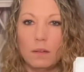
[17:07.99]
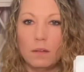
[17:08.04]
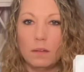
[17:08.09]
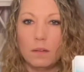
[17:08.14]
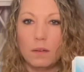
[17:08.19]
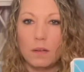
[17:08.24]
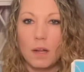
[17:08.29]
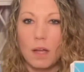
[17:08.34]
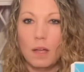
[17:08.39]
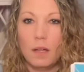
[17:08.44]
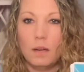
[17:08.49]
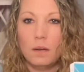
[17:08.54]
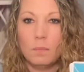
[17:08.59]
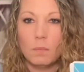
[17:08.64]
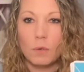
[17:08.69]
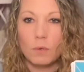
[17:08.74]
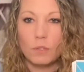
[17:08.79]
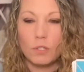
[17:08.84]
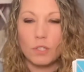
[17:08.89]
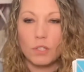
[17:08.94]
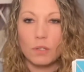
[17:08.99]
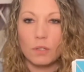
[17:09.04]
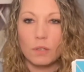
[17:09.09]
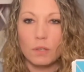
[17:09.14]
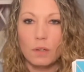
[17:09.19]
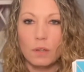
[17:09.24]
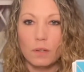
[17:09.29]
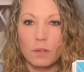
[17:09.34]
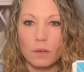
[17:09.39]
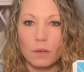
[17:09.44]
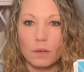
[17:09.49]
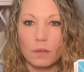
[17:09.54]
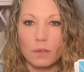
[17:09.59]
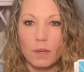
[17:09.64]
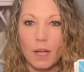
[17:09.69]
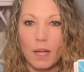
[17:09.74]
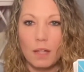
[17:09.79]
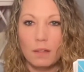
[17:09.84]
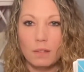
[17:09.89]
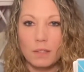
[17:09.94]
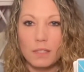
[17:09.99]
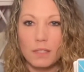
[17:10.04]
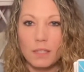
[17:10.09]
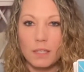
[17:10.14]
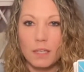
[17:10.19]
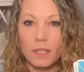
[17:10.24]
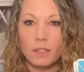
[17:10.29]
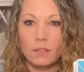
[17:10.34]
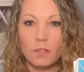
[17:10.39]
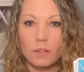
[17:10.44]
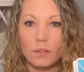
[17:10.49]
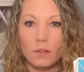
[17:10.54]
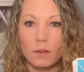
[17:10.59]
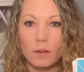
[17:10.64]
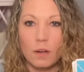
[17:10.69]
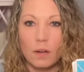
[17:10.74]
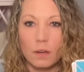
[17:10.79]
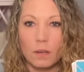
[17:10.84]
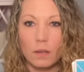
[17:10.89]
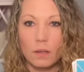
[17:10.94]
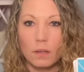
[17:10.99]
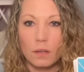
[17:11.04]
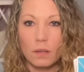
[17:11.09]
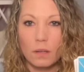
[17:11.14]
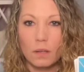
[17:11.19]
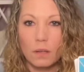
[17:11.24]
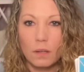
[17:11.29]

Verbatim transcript: non-emotional, or not listening to their heart.